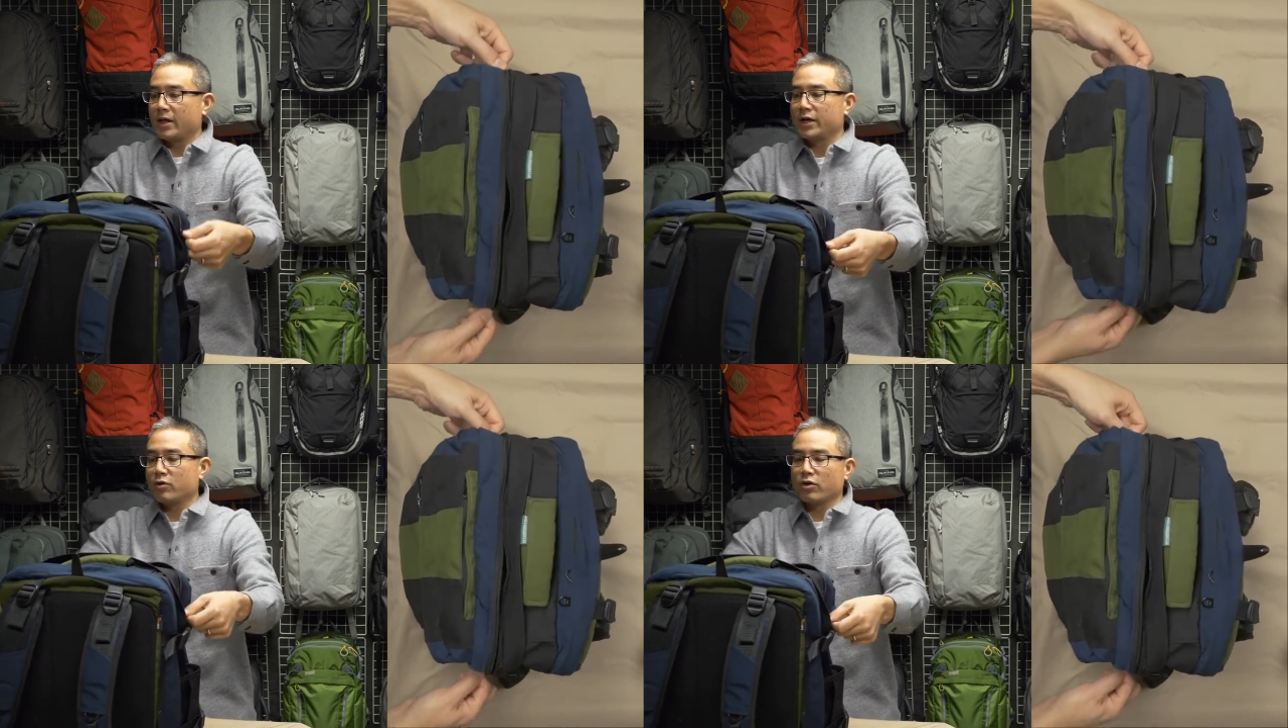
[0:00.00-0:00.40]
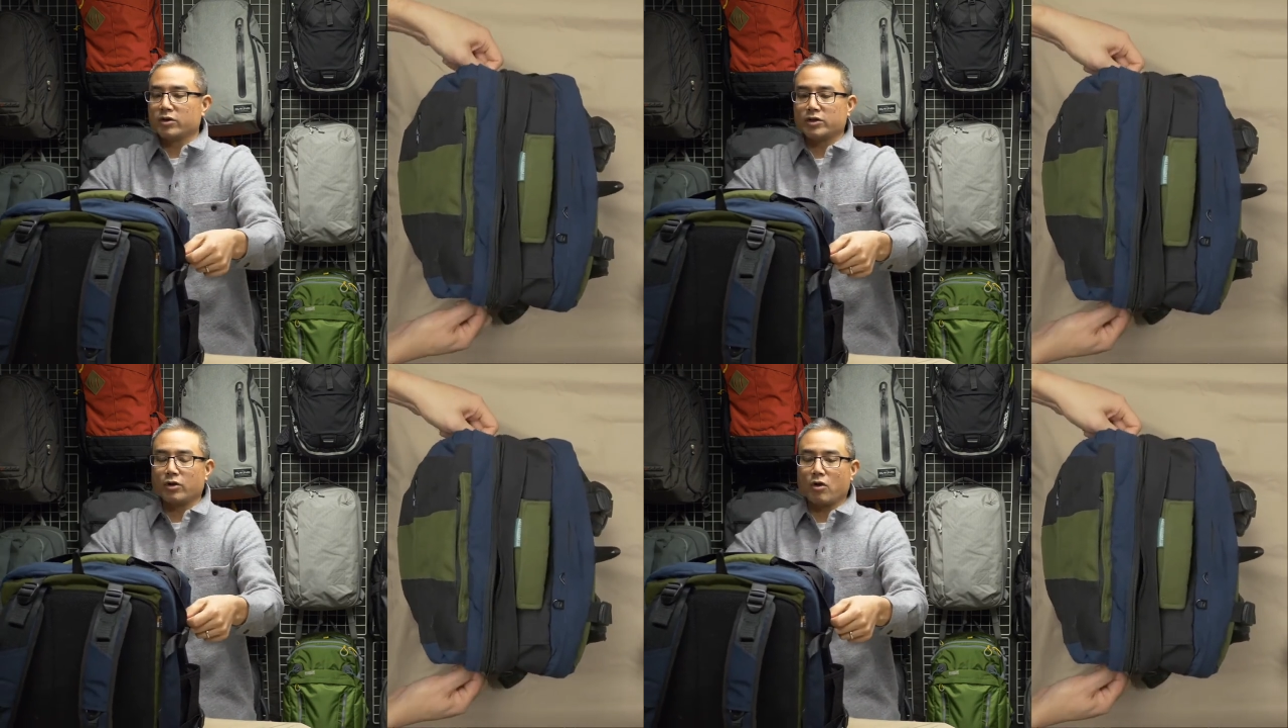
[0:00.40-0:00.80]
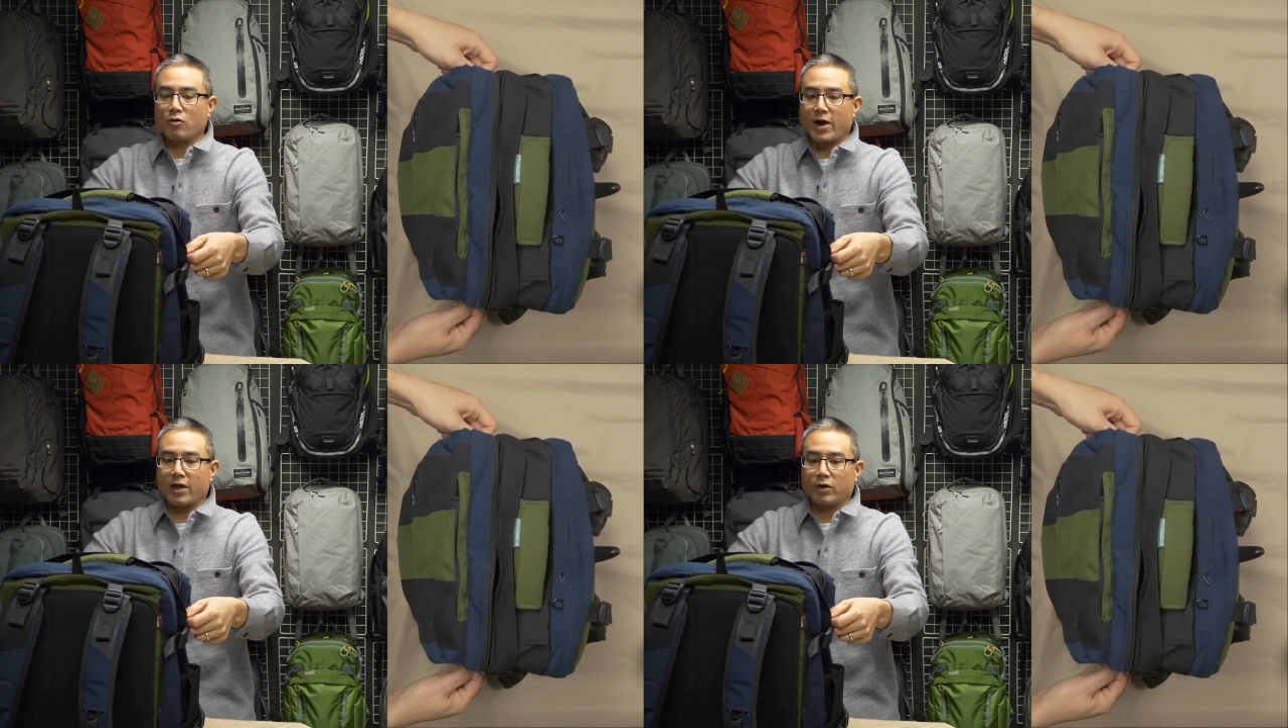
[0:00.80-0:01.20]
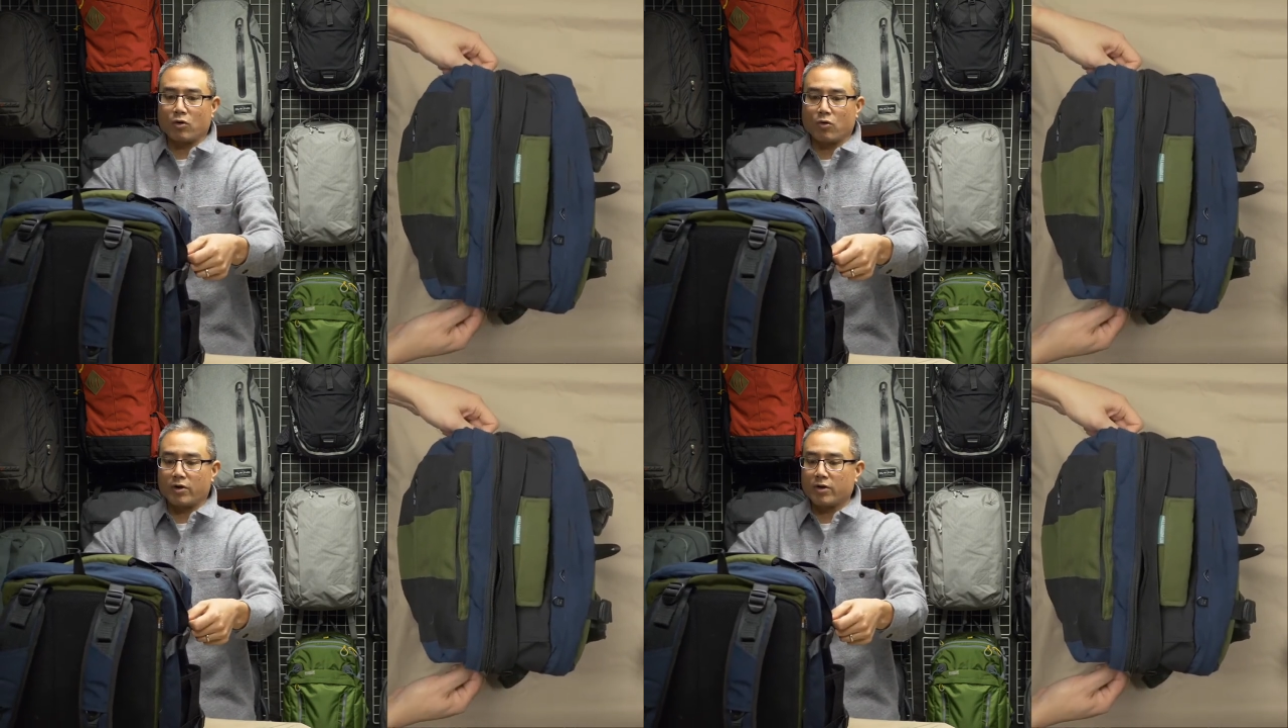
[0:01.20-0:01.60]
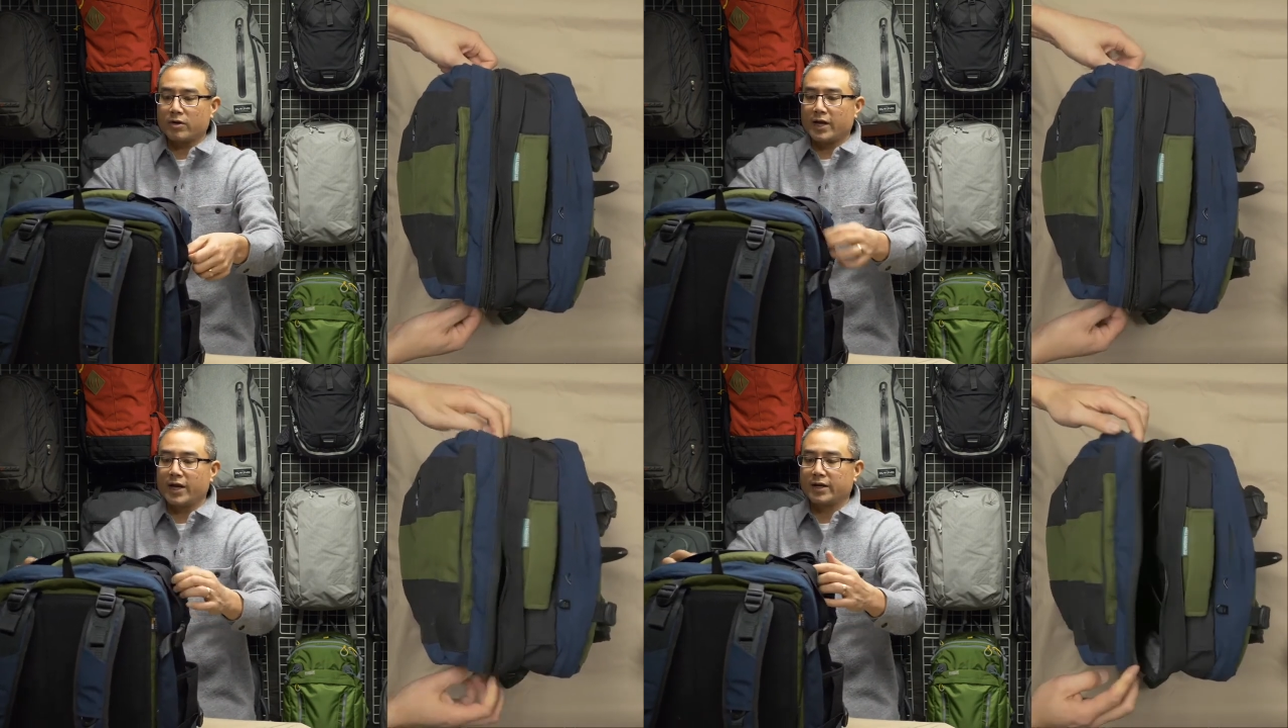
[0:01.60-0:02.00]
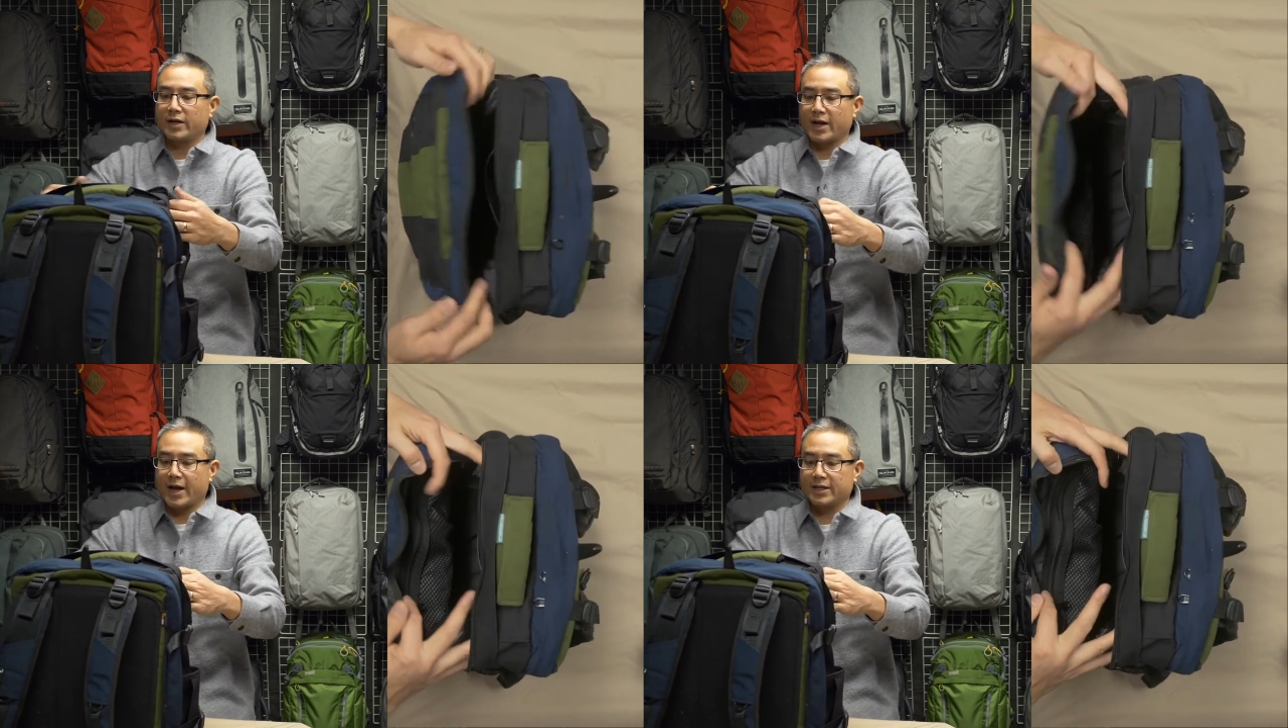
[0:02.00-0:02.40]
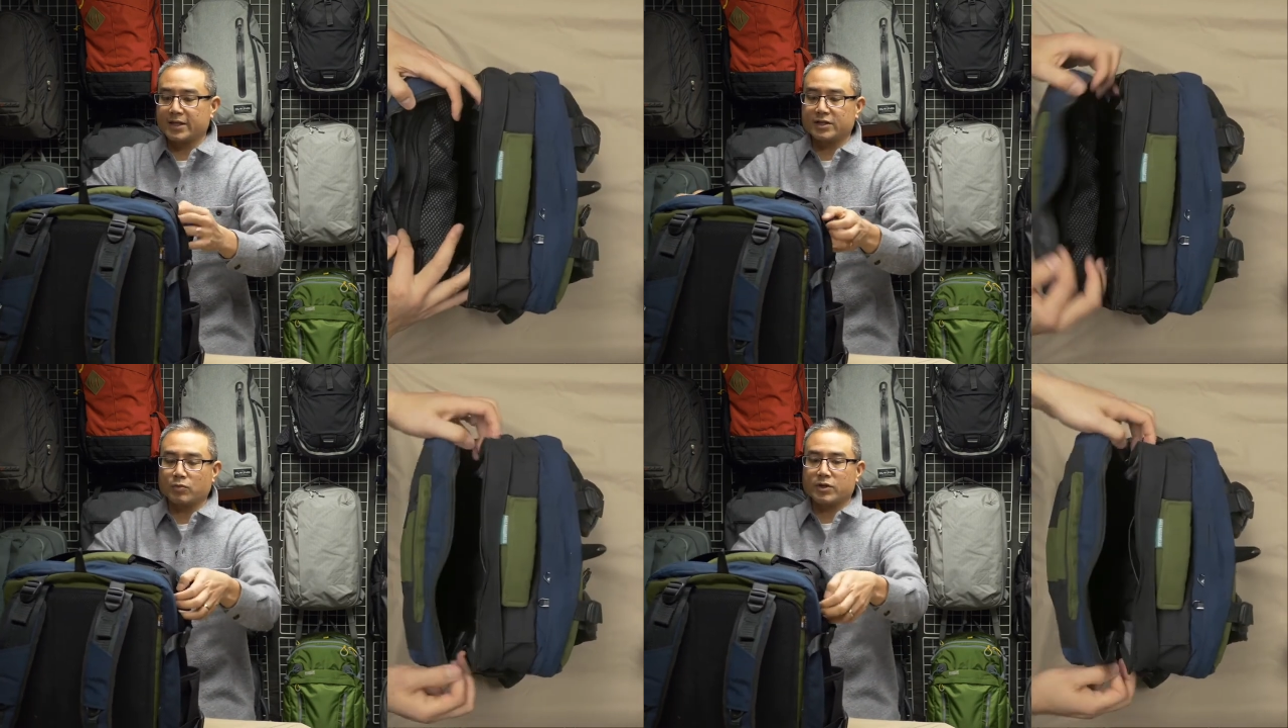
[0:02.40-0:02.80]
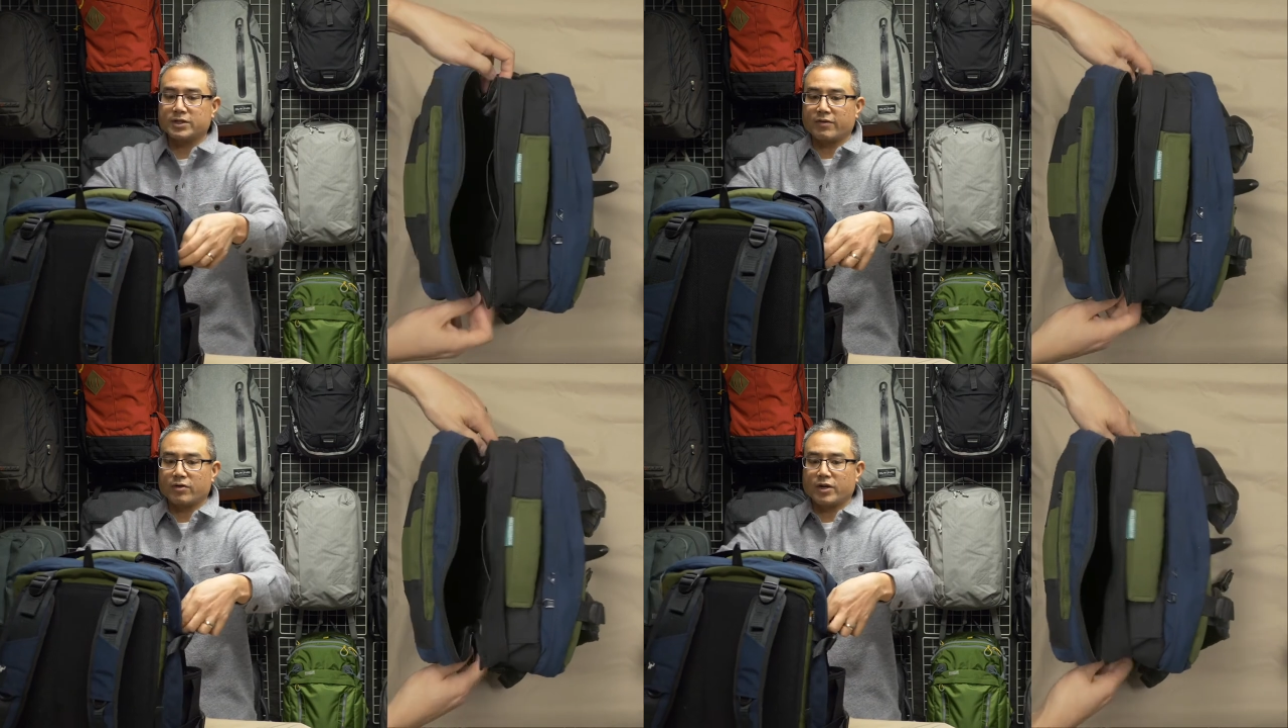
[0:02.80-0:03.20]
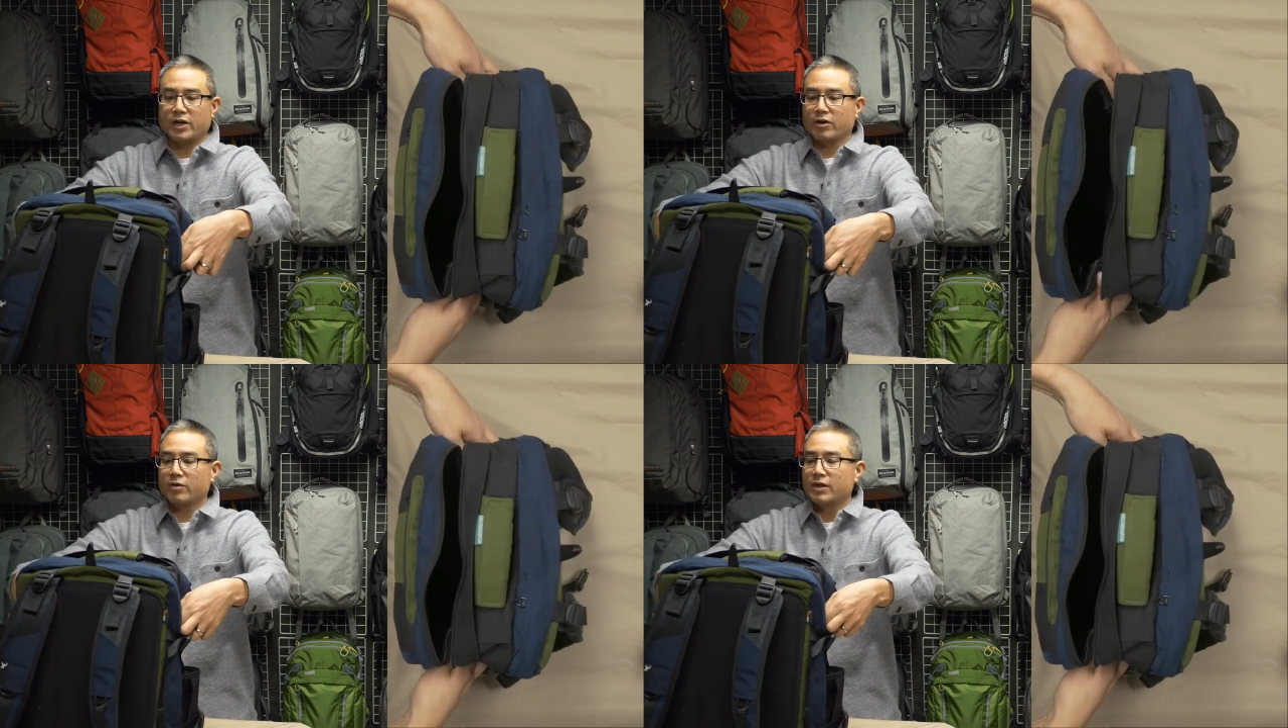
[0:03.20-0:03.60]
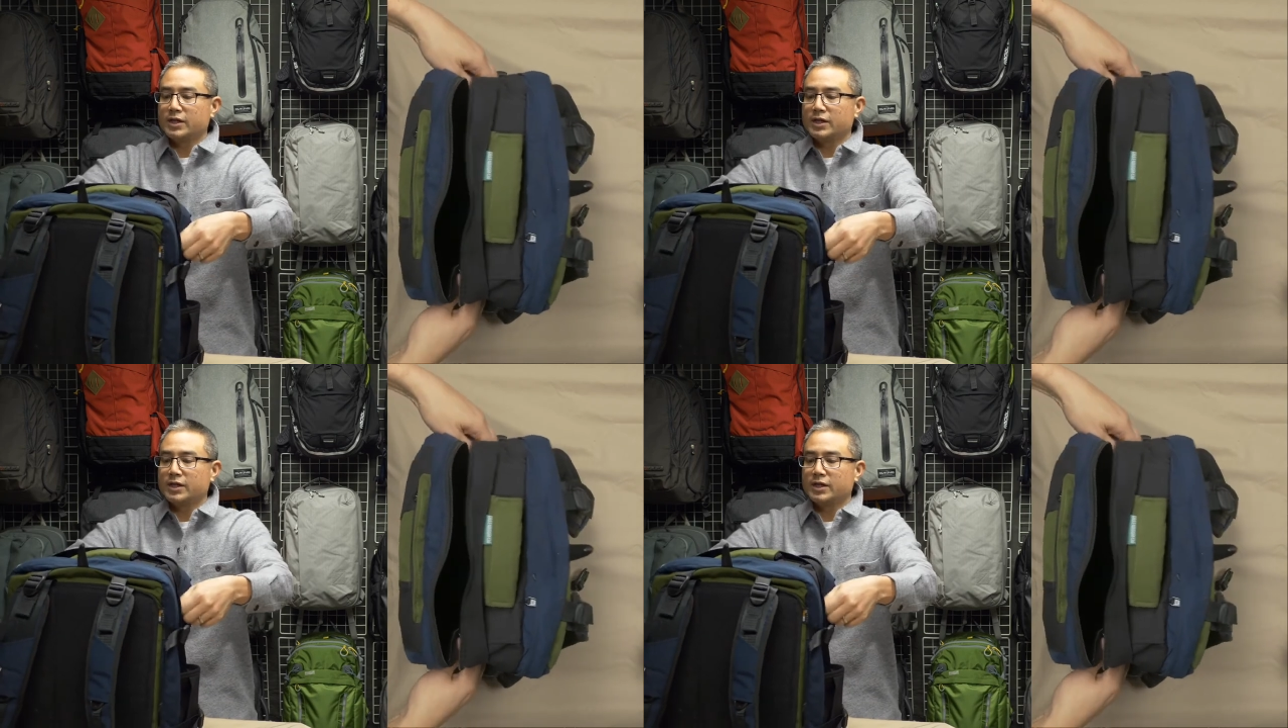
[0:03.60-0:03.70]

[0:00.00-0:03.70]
in order to go around the corner and get access to what's ever here.